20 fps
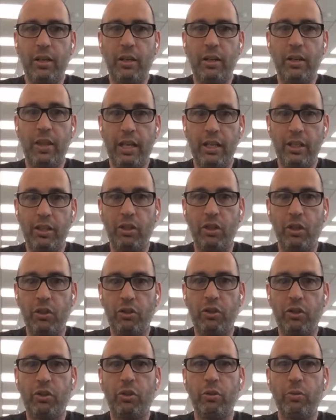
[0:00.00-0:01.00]
That is
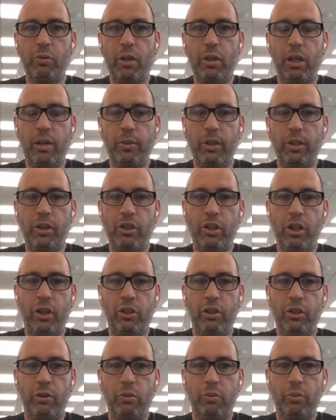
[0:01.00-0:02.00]
not true. I'm going to show
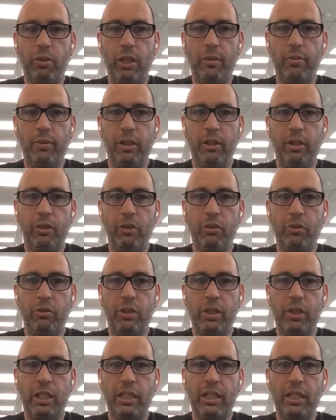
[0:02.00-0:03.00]
you in
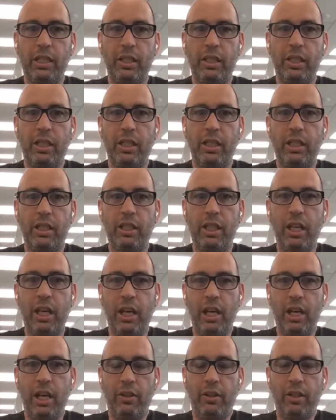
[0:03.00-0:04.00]
Google's T's and C's
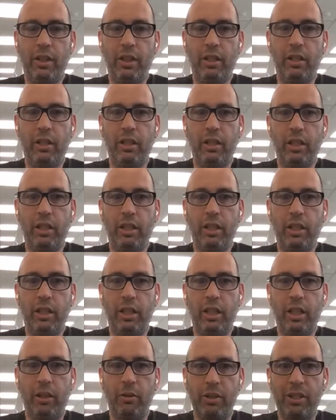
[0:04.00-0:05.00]
that
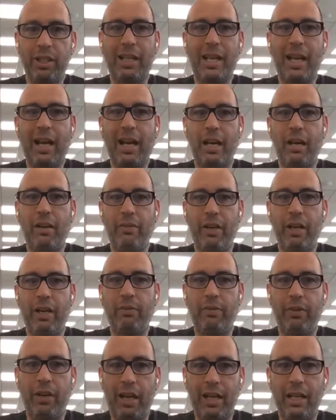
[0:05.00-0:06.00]
there is a carve
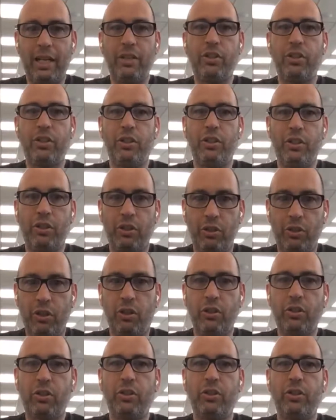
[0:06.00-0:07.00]
out for agents and
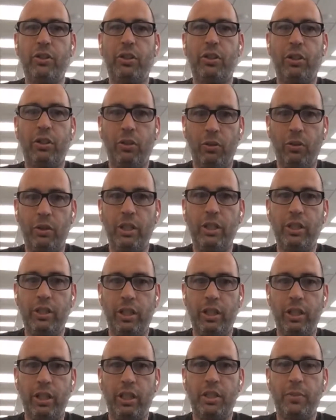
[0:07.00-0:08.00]
doctors and
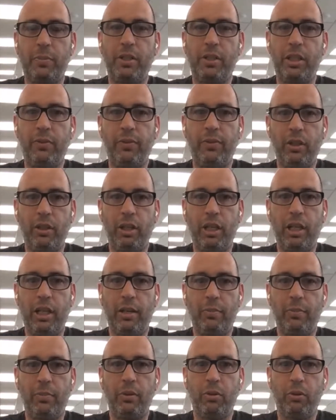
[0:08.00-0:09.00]
lawyers and specific
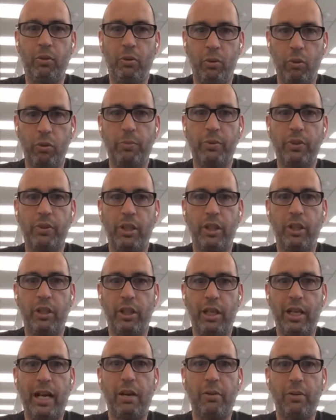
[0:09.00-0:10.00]
groups
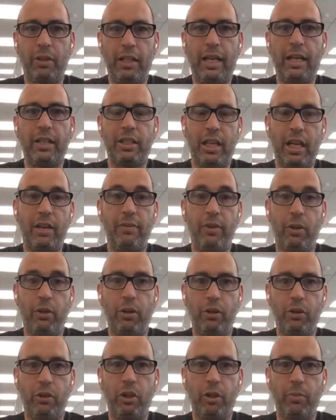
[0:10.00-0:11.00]
that are allowed to have their
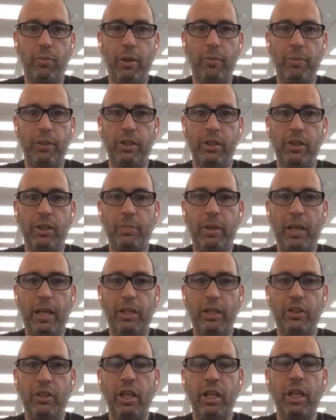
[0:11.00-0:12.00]
own Google My Business
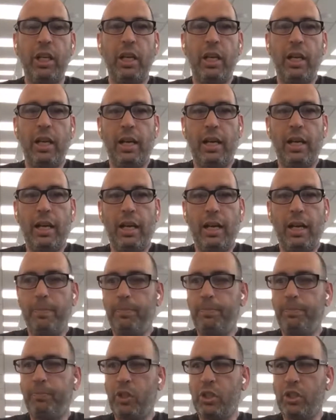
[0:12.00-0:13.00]
page.
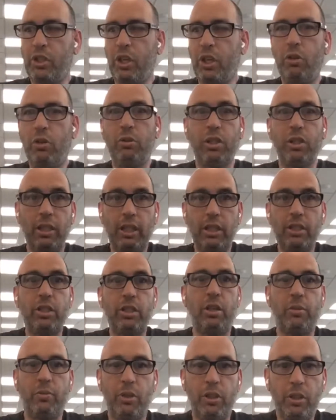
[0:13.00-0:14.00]
So
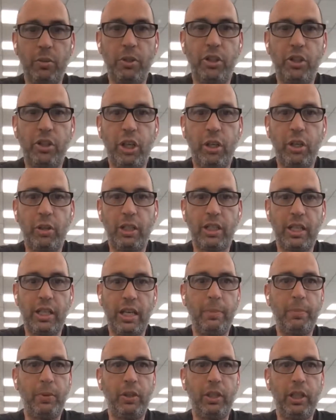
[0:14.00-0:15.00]
I just want to show you an
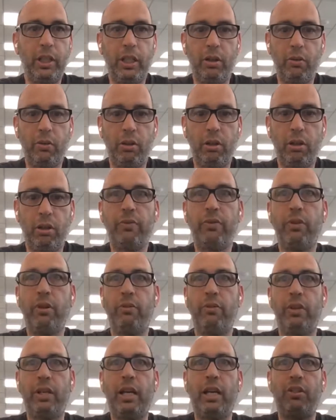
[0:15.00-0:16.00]
example here
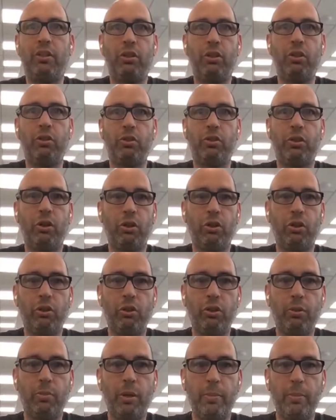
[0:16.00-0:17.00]
of an agent who's got a
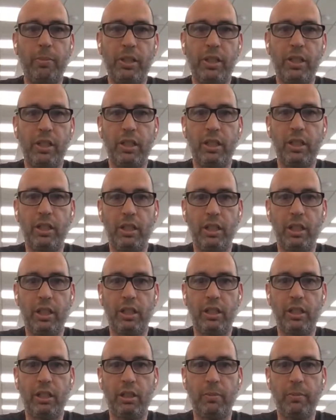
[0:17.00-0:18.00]
Google My Business
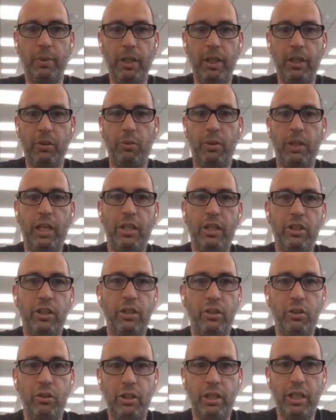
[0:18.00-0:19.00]
listing compared to an
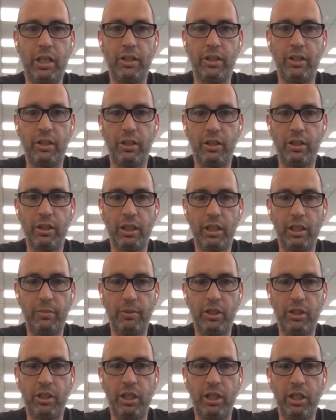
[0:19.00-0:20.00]
agent who doesn't. So let
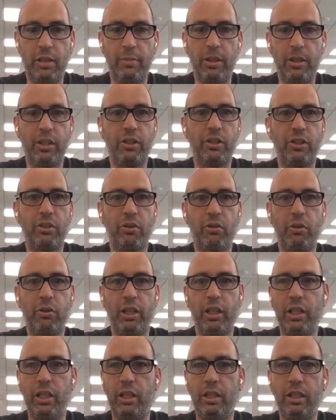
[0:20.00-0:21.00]
me share my
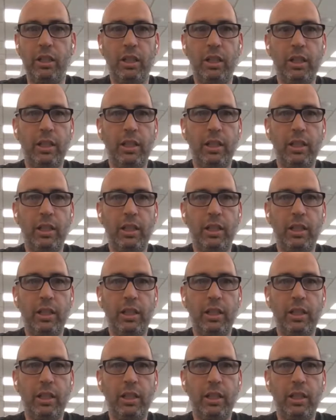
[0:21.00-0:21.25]
screen.